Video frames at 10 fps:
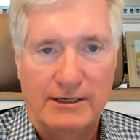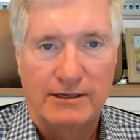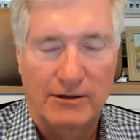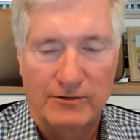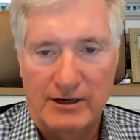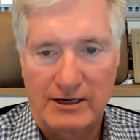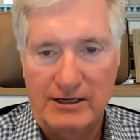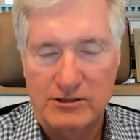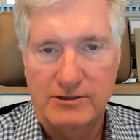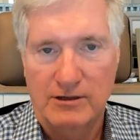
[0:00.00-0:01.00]
you know, than it
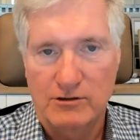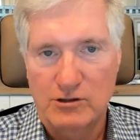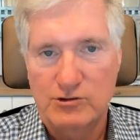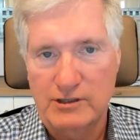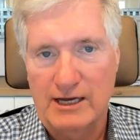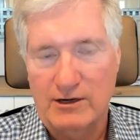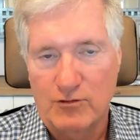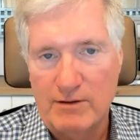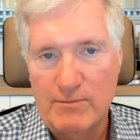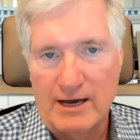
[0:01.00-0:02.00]
is, you know, using that
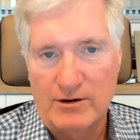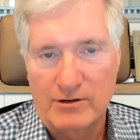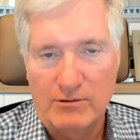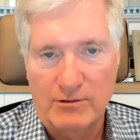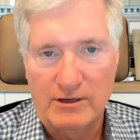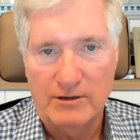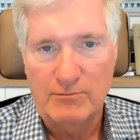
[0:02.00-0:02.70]
gray matter in your